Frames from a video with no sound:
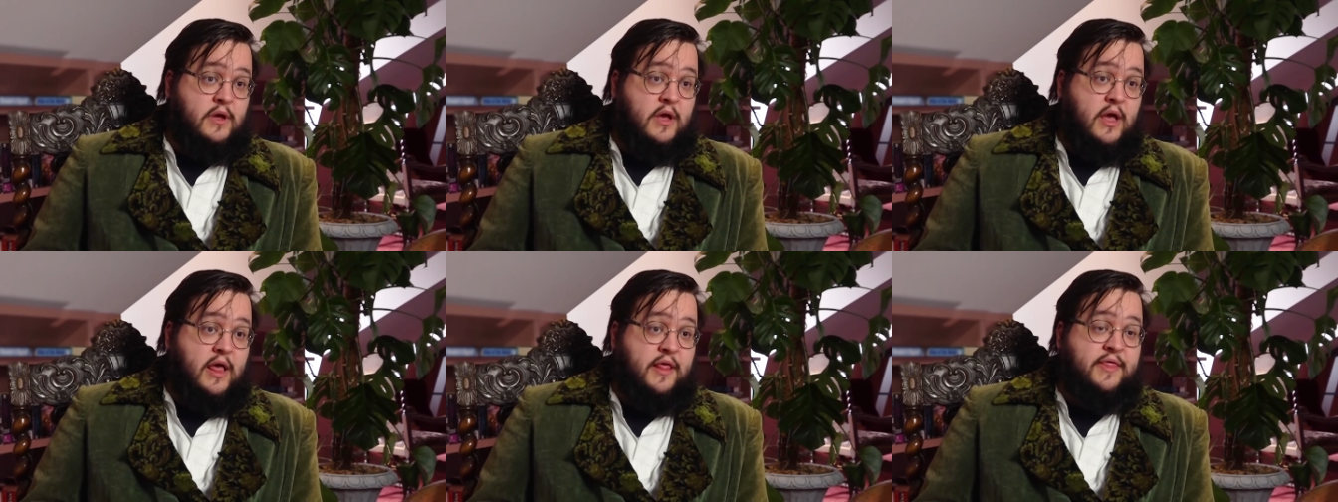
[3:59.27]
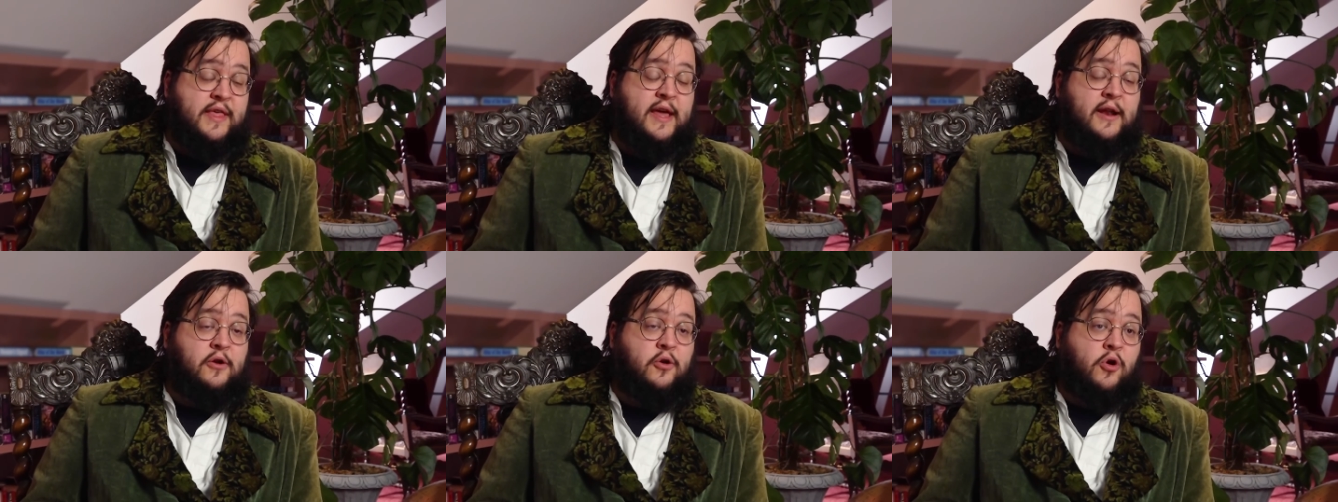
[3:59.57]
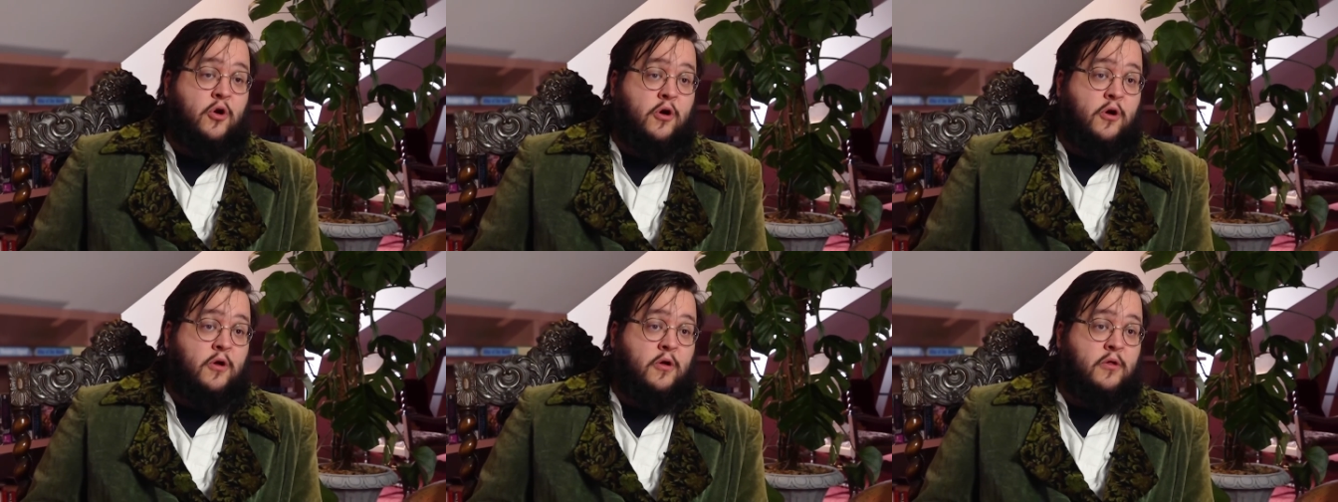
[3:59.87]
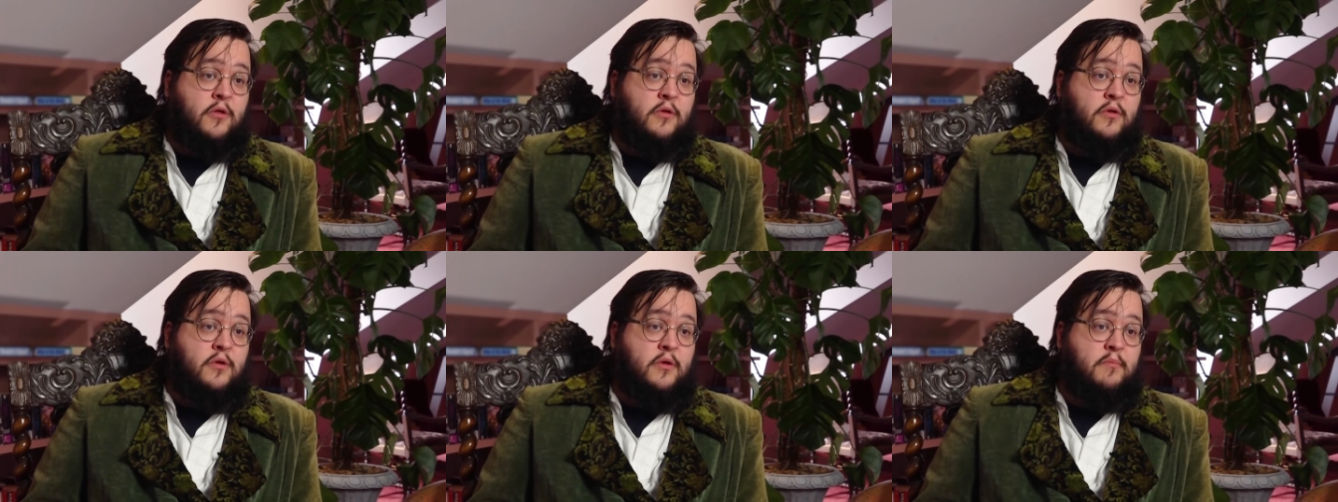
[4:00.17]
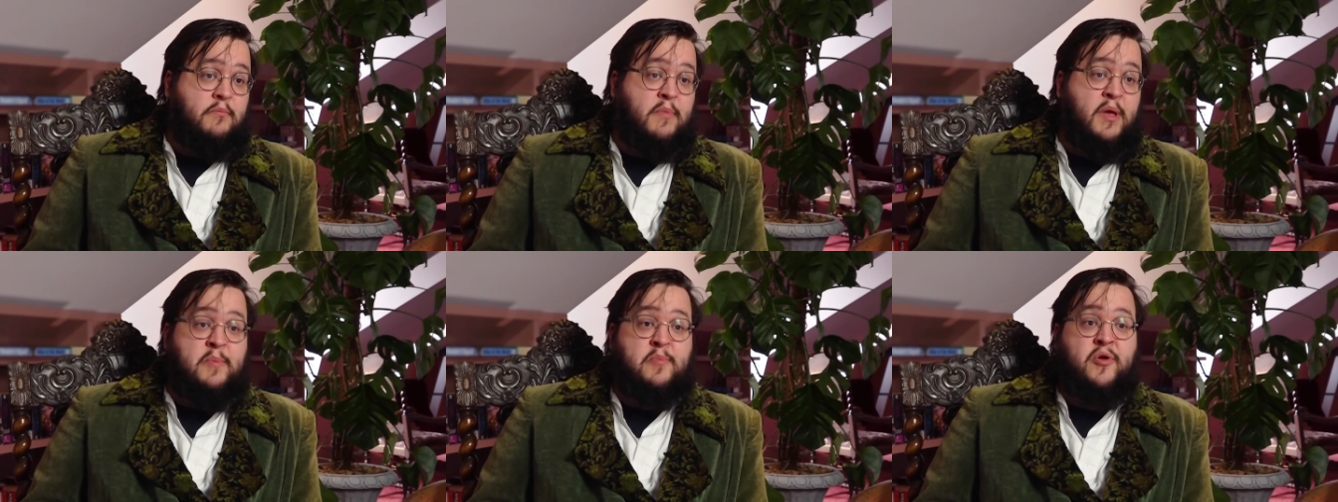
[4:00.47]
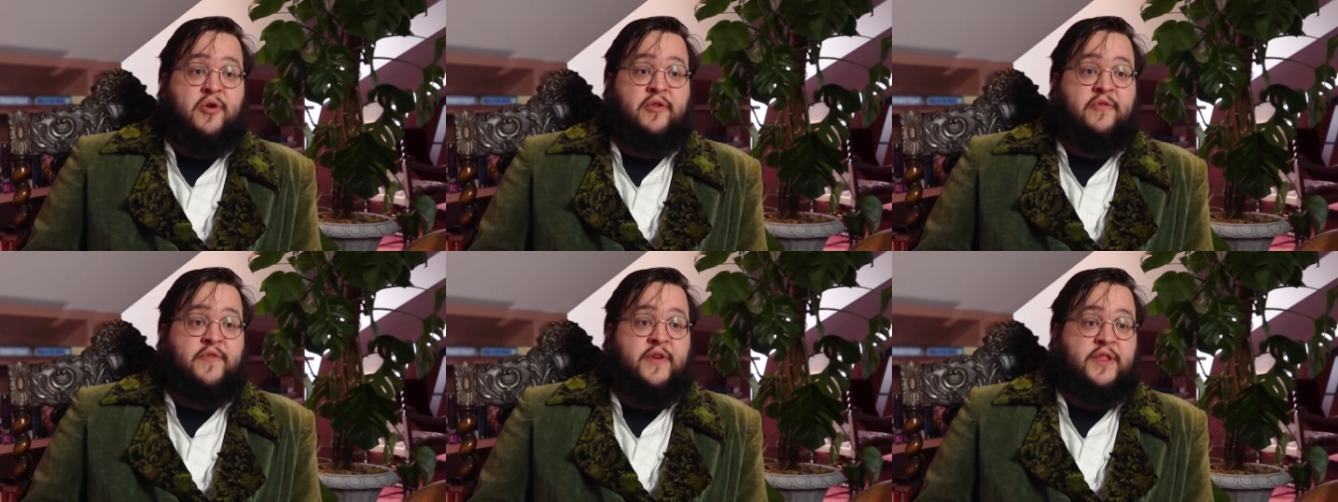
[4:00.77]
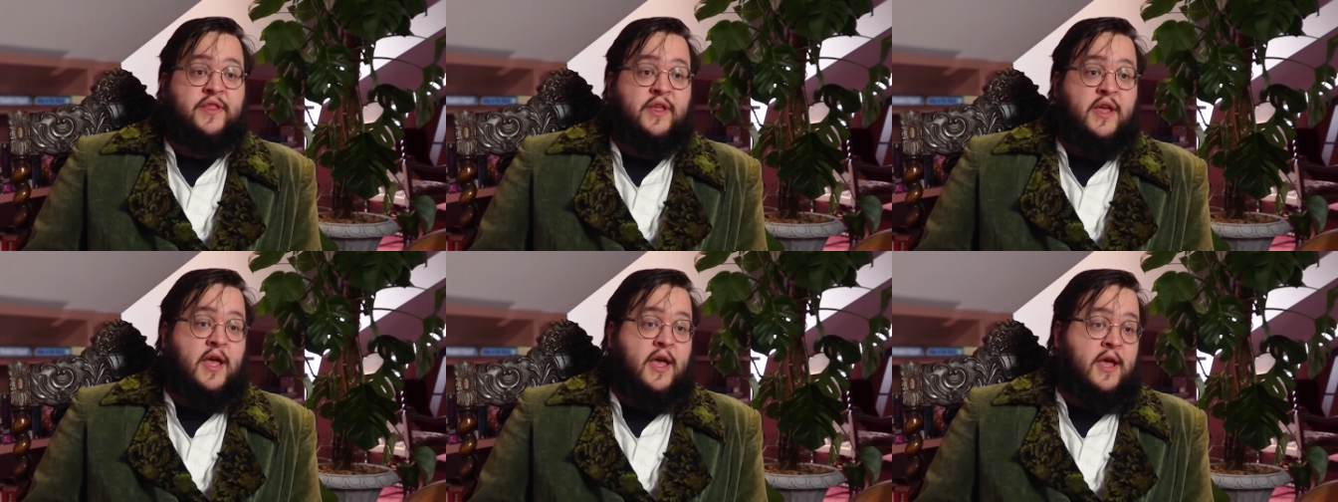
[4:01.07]
And that call may
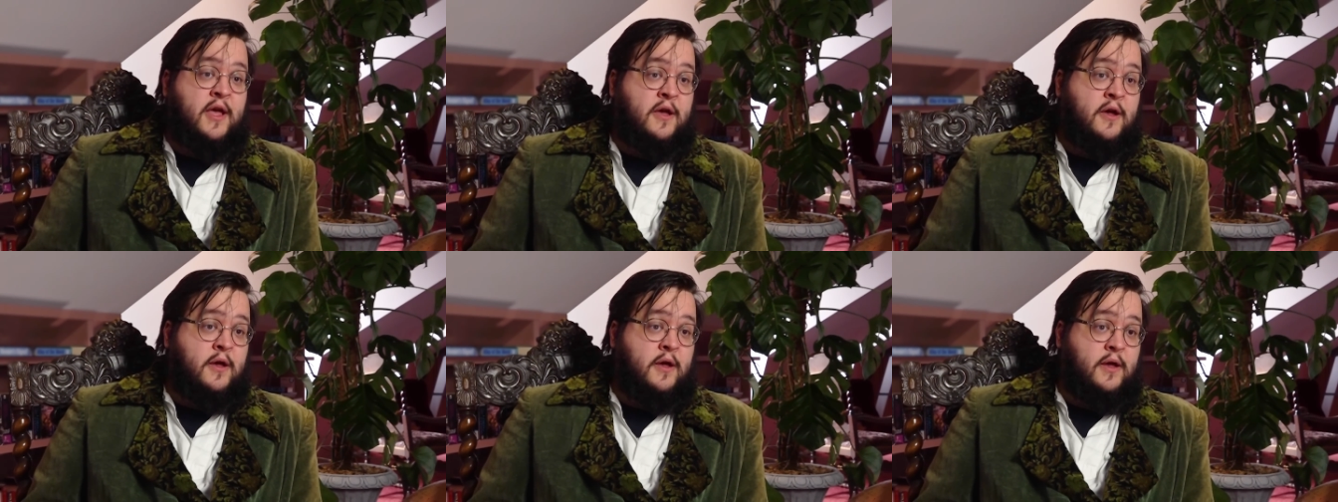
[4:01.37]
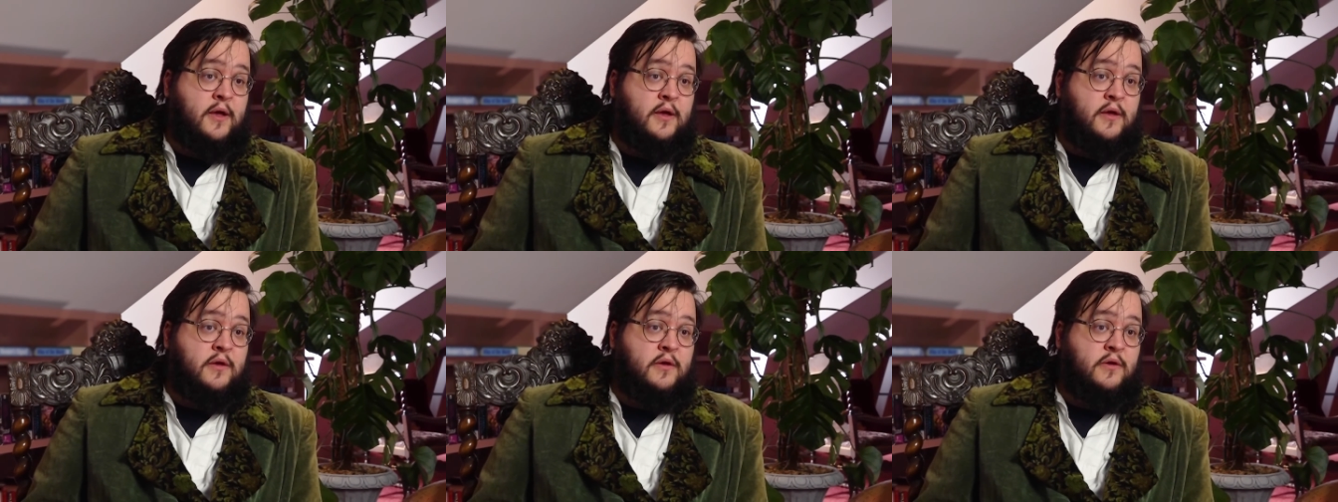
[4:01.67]
motivate the AI